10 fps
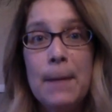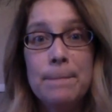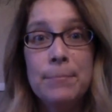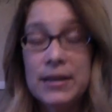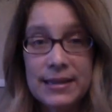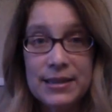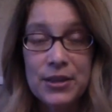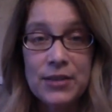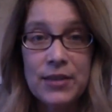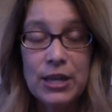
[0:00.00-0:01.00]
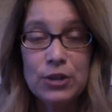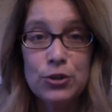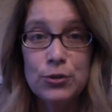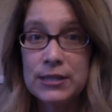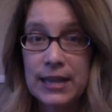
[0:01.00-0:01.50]
But anything they can
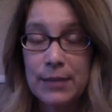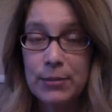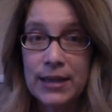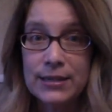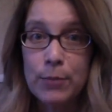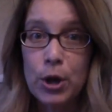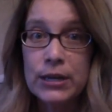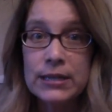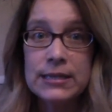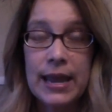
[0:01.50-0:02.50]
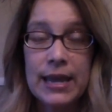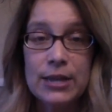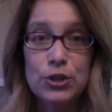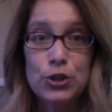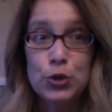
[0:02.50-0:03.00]
do to stabilize markets
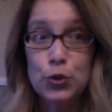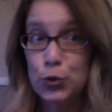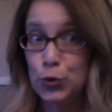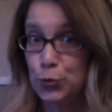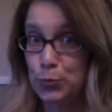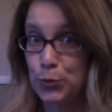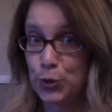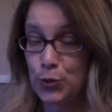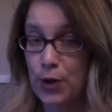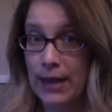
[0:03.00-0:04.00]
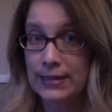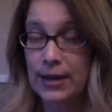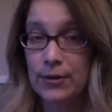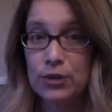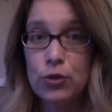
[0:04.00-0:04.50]
and to crack
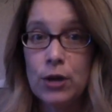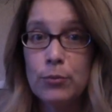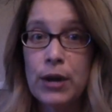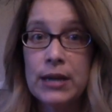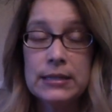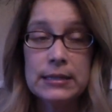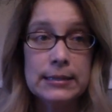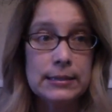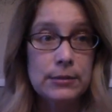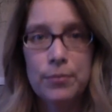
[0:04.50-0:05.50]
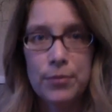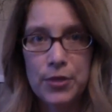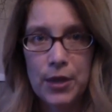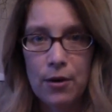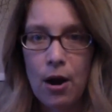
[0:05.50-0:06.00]
down on drug prices,
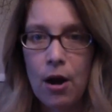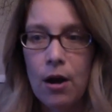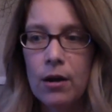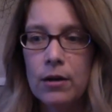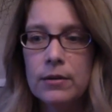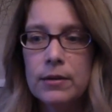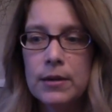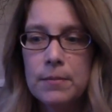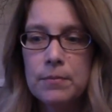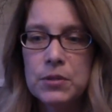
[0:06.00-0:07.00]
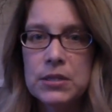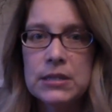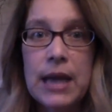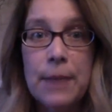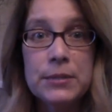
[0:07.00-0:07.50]
there are
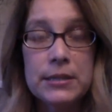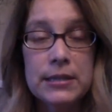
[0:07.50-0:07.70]
steps